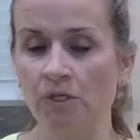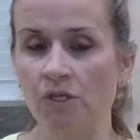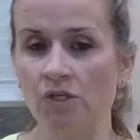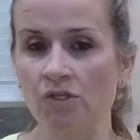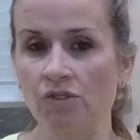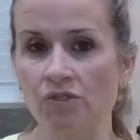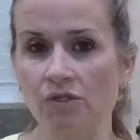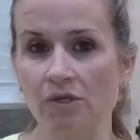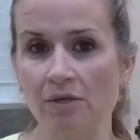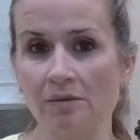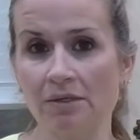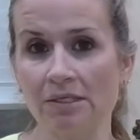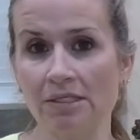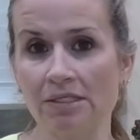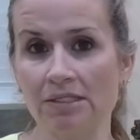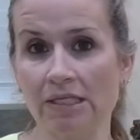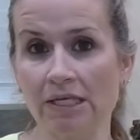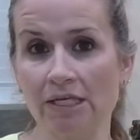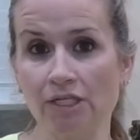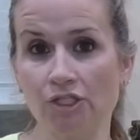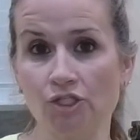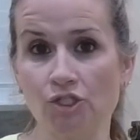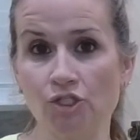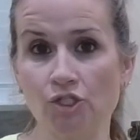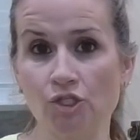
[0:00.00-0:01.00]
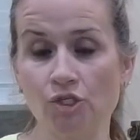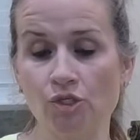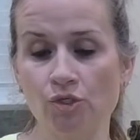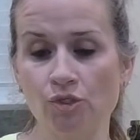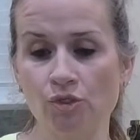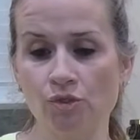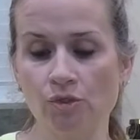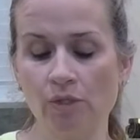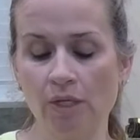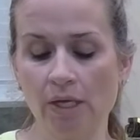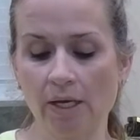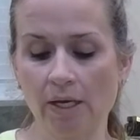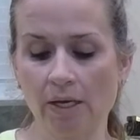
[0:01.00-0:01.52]
So I'm gonna take
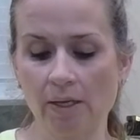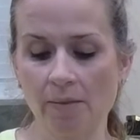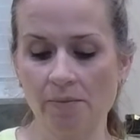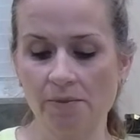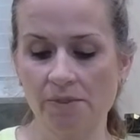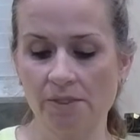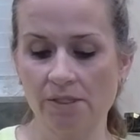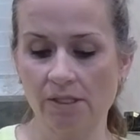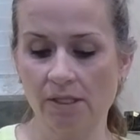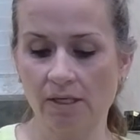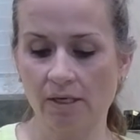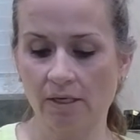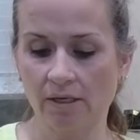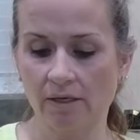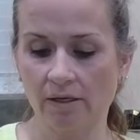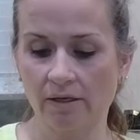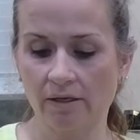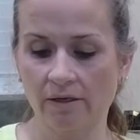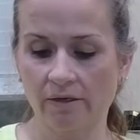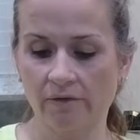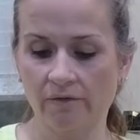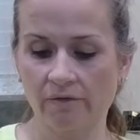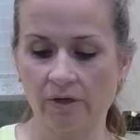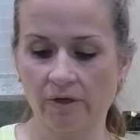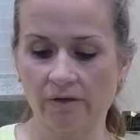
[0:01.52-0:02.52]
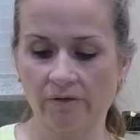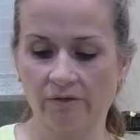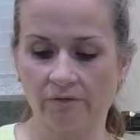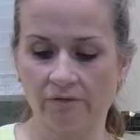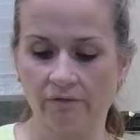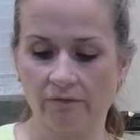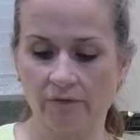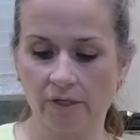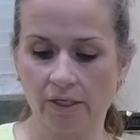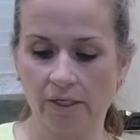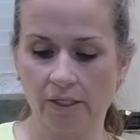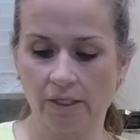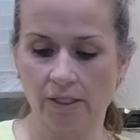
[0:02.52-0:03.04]
2 cups of
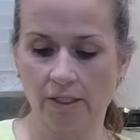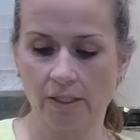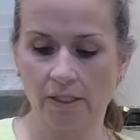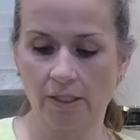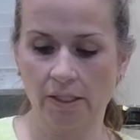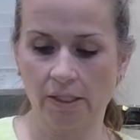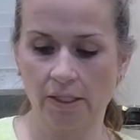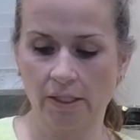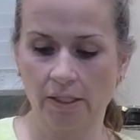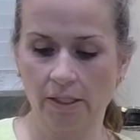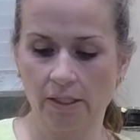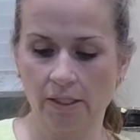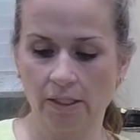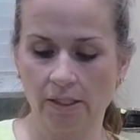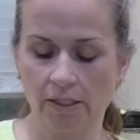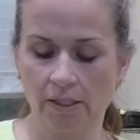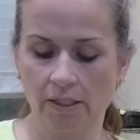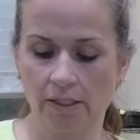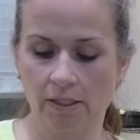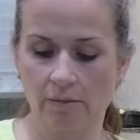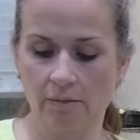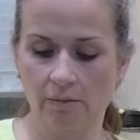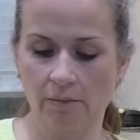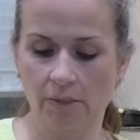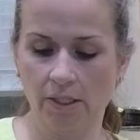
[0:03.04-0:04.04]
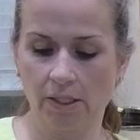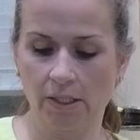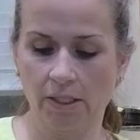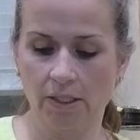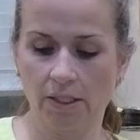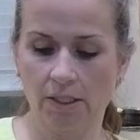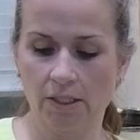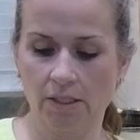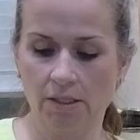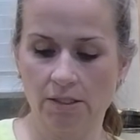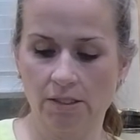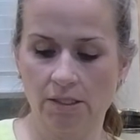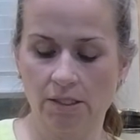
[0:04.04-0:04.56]
vodka in my
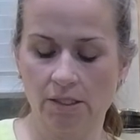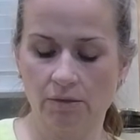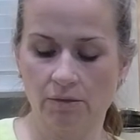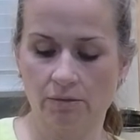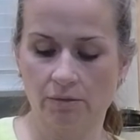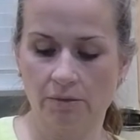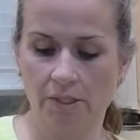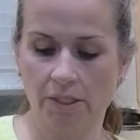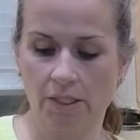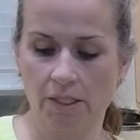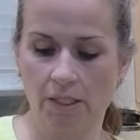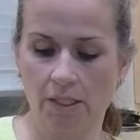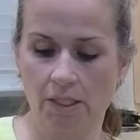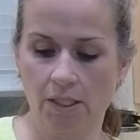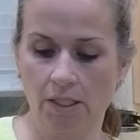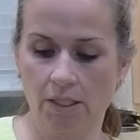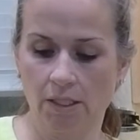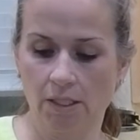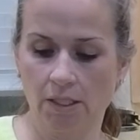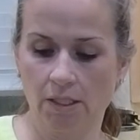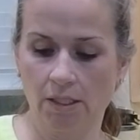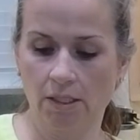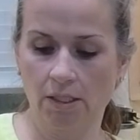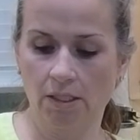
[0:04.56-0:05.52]
Easy Read